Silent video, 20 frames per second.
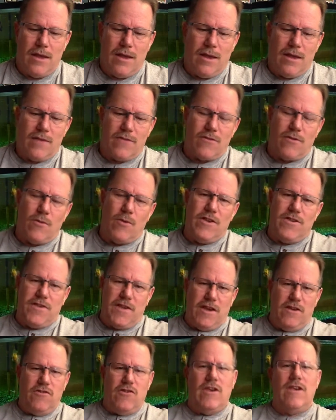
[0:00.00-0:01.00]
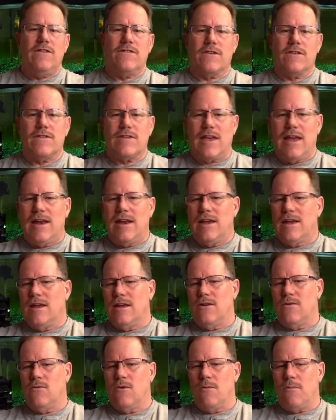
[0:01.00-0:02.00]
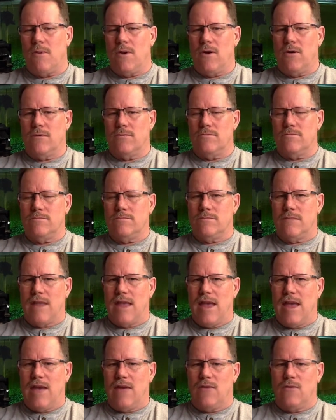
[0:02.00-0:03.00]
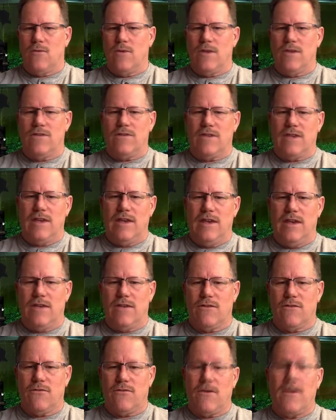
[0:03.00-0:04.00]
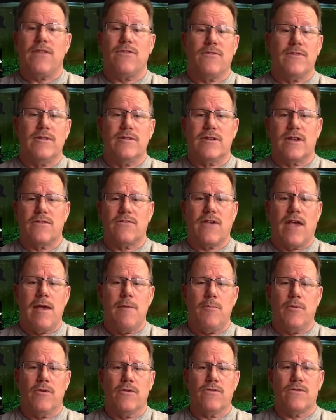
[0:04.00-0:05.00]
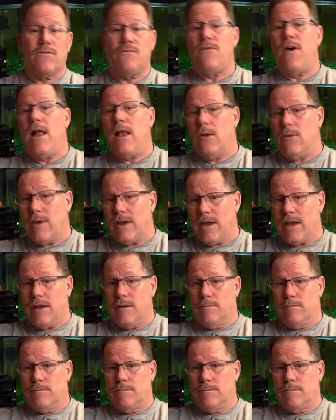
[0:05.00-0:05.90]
So we see Jesus getting into a boat, and we see his faithful disciples following him.